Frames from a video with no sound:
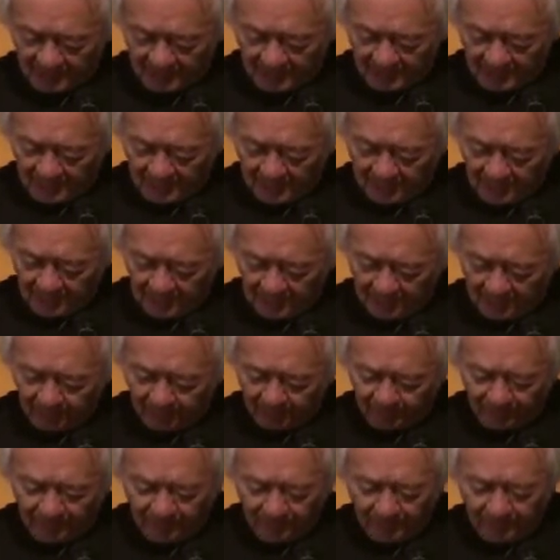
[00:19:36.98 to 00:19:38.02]
And
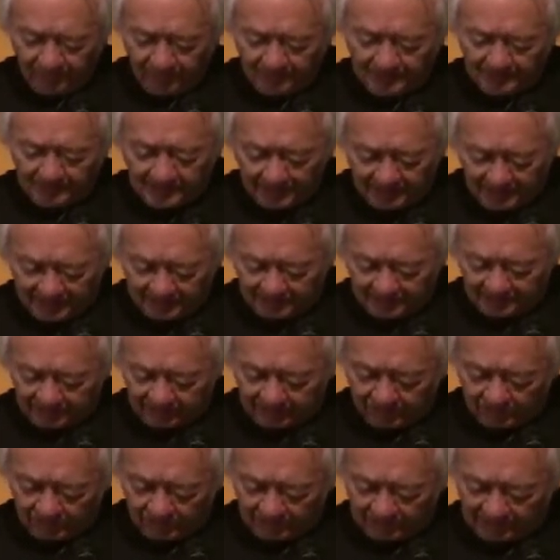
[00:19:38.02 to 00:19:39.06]
because the
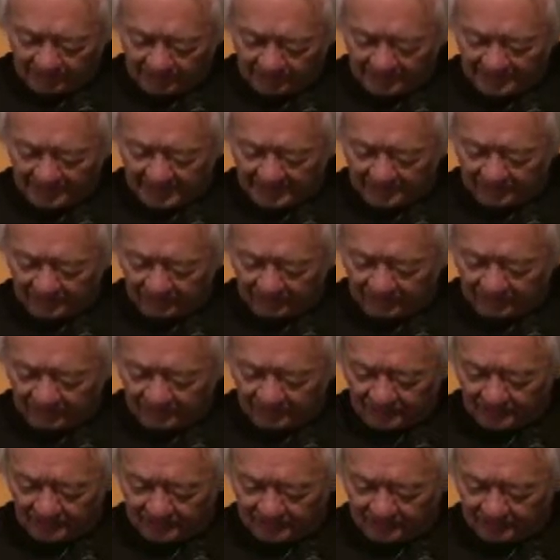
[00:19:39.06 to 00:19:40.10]
poem does not
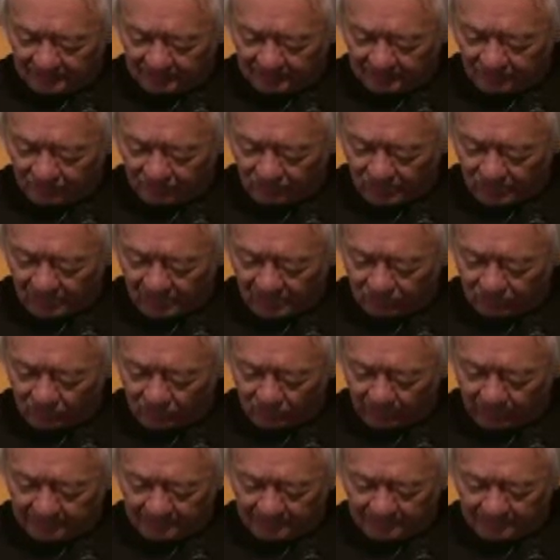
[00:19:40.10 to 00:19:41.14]
defend itself, but rather
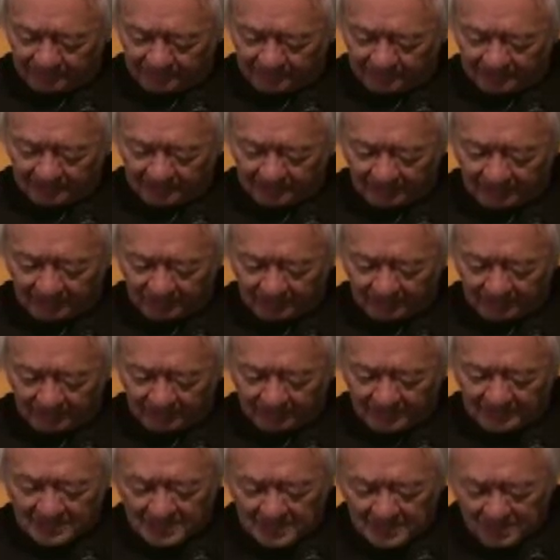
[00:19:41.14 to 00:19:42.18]
opens itself
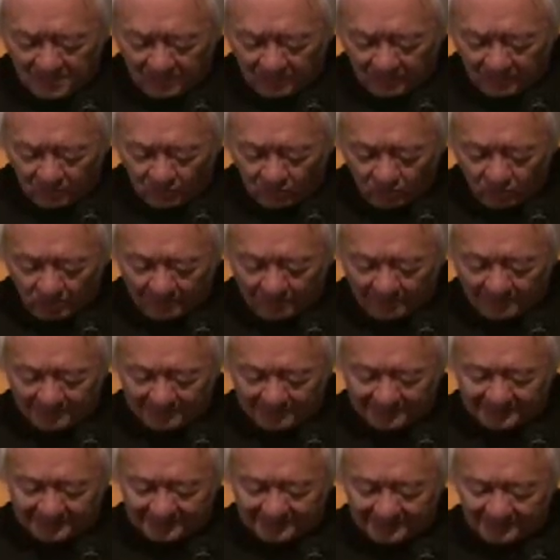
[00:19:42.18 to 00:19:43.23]
up, even one
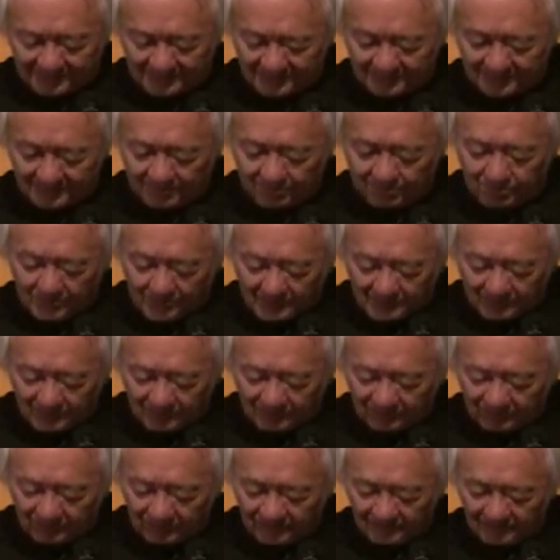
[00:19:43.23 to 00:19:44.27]
might say
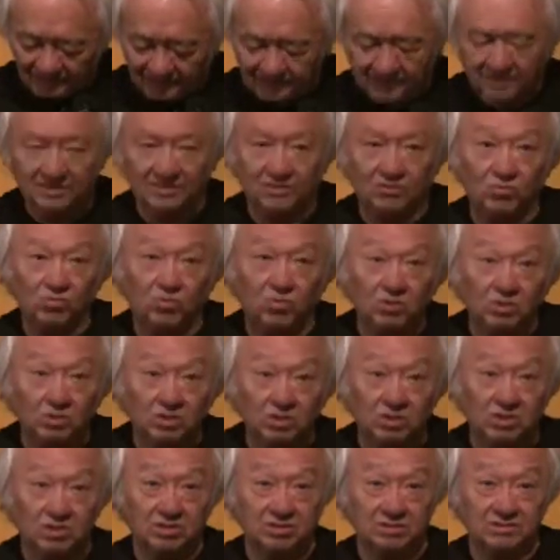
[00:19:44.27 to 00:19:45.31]
submissively to the
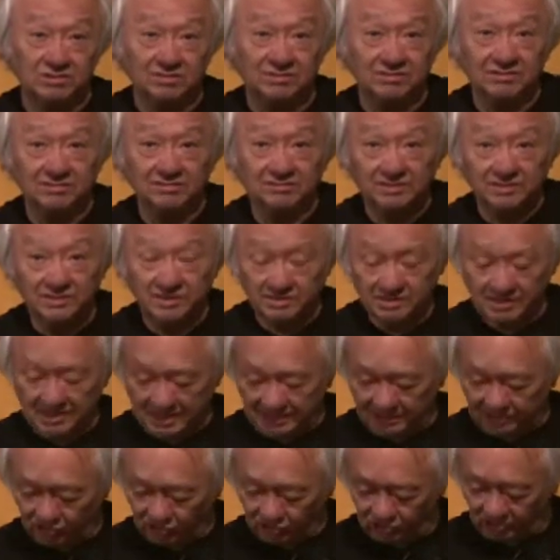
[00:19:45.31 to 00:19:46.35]
world, to
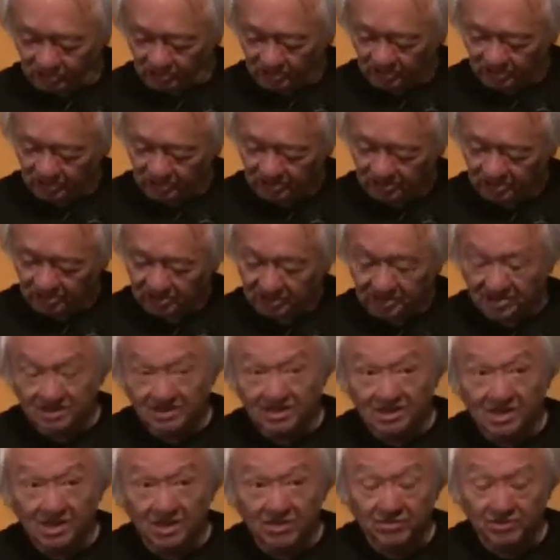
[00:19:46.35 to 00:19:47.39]
nature, to
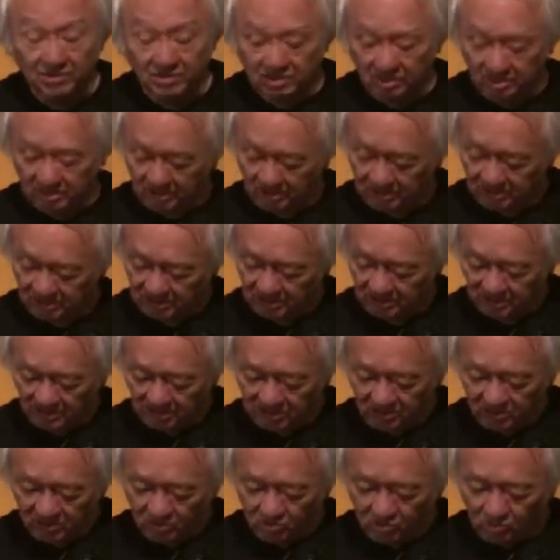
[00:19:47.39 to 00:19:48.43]
the other,
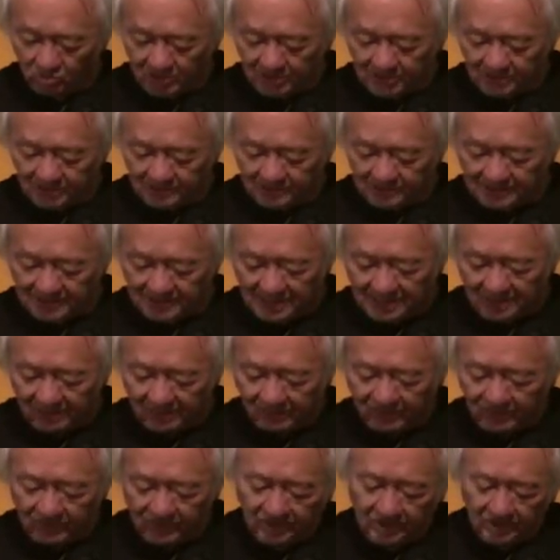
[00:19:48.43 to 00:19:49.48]
one does
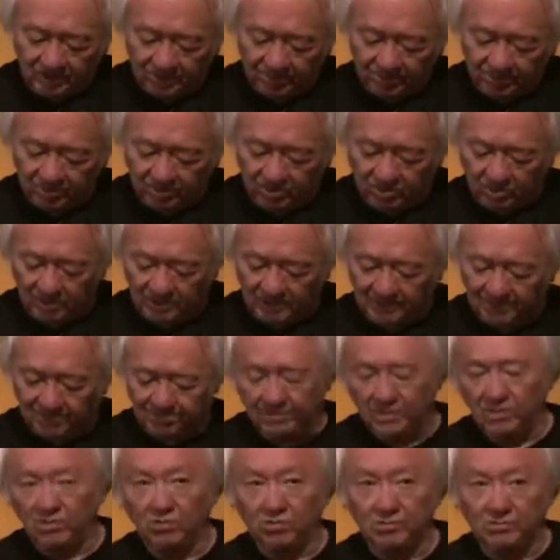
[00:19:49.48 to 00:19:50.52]
not feel the poet
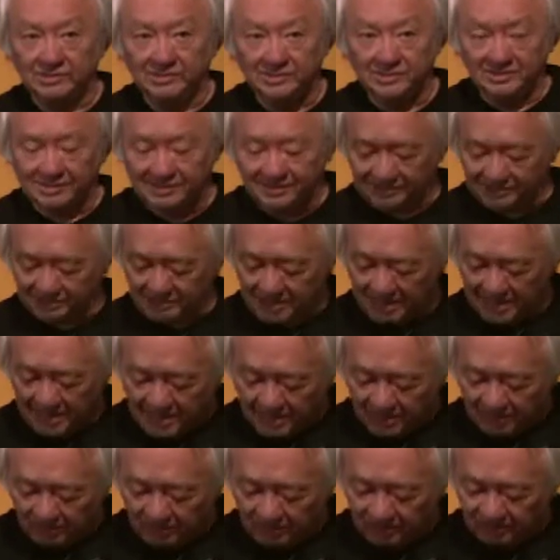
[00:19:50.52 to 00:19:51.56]
imposing his
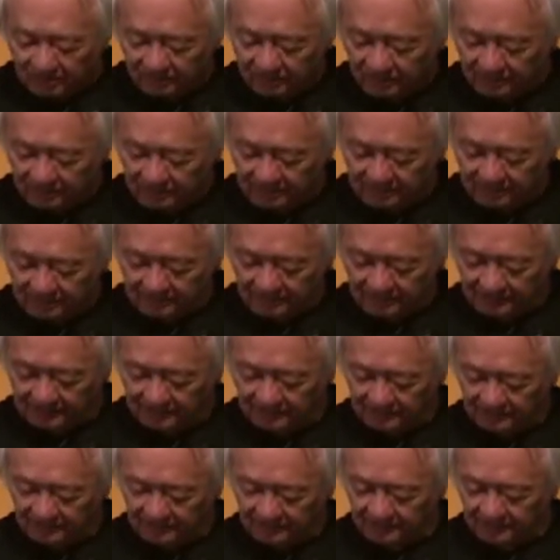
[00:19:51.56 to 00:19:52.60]
narrative on
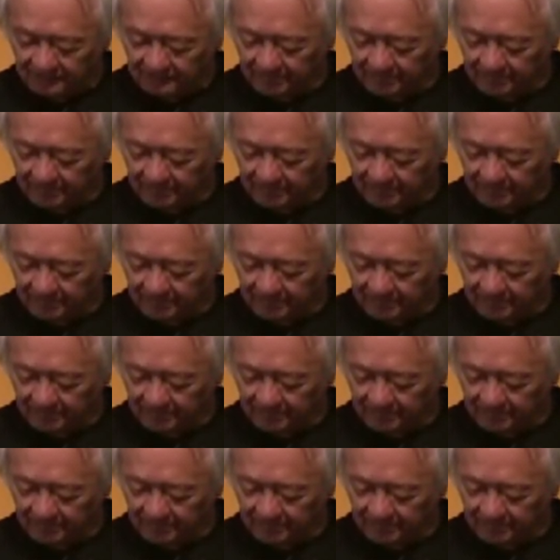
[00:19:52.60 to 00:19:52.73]
things,